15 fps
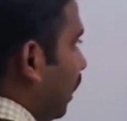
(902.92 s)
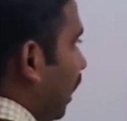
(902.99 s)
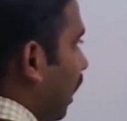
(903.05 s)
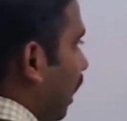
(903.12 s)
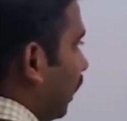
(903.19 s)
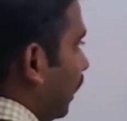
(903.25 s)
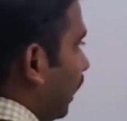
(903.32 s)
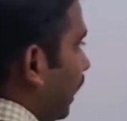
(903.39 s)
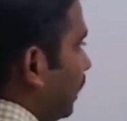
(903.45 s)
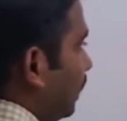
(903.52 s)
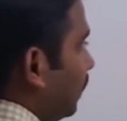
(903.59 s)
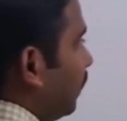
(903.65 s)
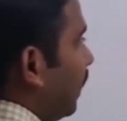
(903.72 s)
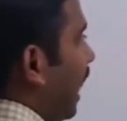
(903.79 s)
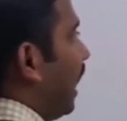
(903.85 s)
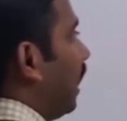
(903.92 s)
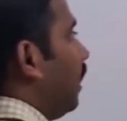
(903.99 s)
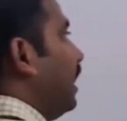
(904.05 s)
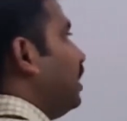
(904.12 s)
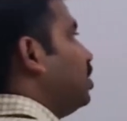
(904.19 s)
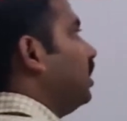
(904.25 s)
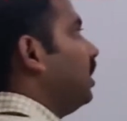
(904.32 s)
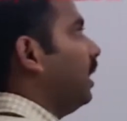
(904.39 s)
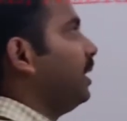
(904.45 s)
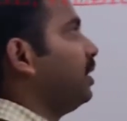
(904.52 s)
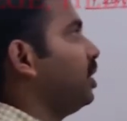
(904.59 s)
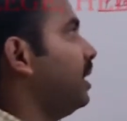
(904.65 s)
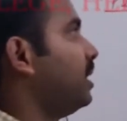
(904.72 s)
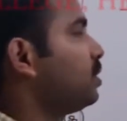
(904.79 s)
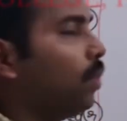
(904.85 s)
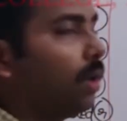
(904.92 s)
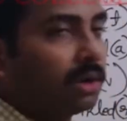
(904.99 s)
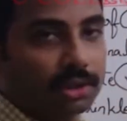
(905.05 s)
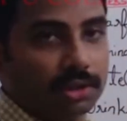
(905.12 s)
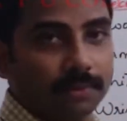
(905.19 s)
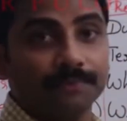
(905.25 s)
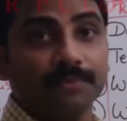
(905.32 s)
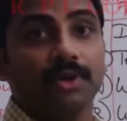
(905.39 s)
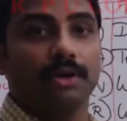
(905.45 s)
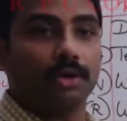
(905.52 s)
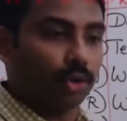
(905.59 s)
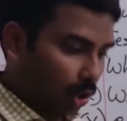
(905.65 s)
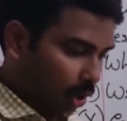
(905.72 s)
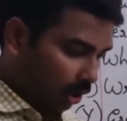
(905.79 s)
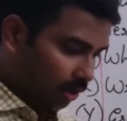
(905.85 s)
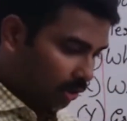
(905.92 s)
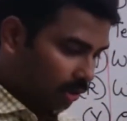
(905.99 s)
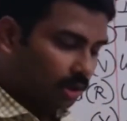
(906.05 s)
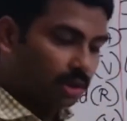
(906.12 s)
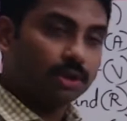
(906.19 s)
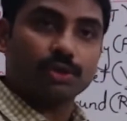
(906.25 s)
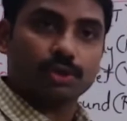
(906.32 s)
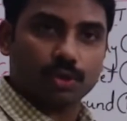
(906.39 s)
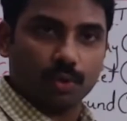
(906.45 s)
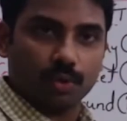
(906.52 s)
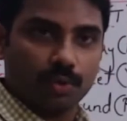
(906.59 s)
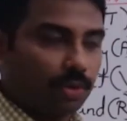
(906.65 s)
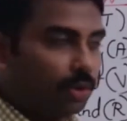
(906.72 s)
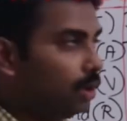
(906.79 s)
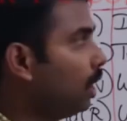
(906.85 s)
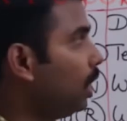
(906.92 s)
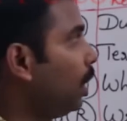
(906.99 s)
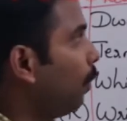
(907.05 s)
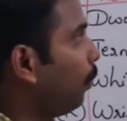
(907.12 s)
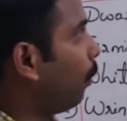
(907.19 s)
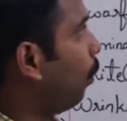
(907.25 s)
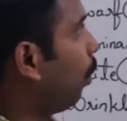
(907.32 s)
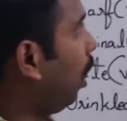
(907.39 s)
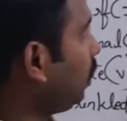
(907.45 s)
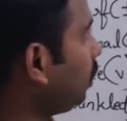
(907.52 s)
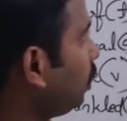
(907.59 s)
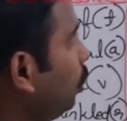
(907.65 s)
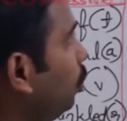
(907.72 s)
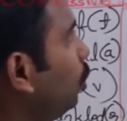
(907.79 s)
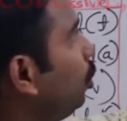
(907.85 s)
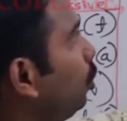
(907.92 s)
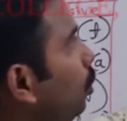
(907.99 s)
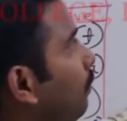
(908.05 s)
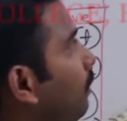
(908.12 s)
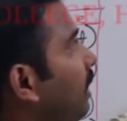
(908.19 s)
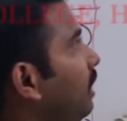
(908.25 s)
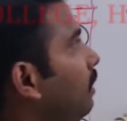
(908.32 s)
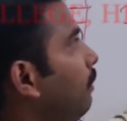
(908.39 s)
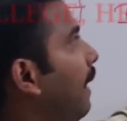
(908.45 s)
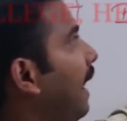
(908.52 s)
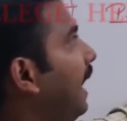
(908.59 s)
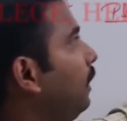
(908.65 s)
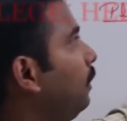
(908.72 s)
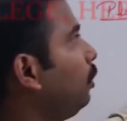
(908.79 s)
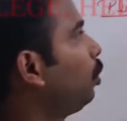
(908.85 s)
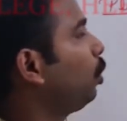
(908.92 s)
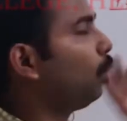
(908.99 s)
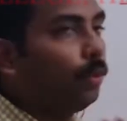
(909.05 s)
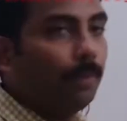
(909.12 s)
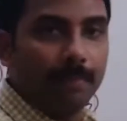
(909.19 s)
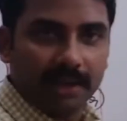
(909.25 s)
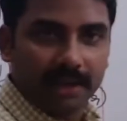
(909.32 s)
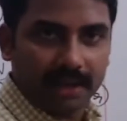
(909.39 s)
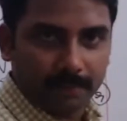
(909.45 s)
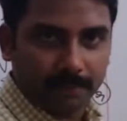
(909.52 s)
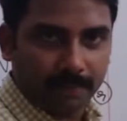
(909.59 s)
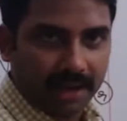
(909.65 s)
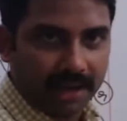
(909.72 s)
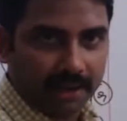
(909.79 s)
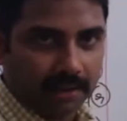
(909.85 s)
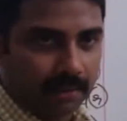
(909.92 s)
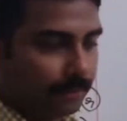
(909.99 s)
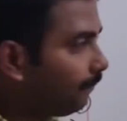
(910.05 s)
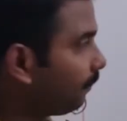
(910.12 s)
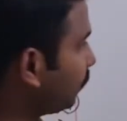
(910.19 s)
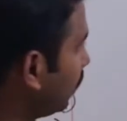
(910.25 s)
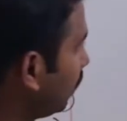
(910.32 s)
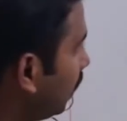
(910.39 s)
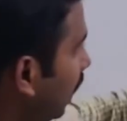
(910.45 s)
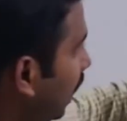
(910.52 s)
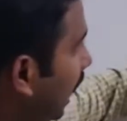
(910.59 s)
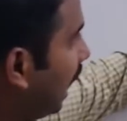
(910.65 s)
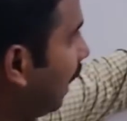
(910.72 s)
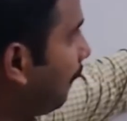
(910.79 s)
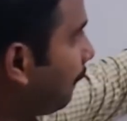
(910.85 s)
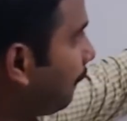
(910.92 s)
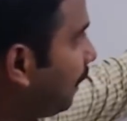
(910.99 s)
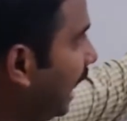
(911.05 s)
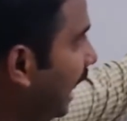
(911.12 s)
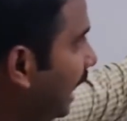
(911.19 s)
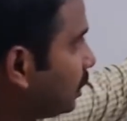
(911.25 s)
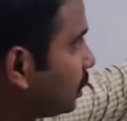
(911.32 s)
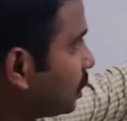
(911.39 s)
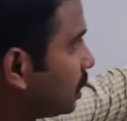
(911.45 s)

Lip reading: again their next generation is what? Tall. So, What do you mean by true breeding plant? A plant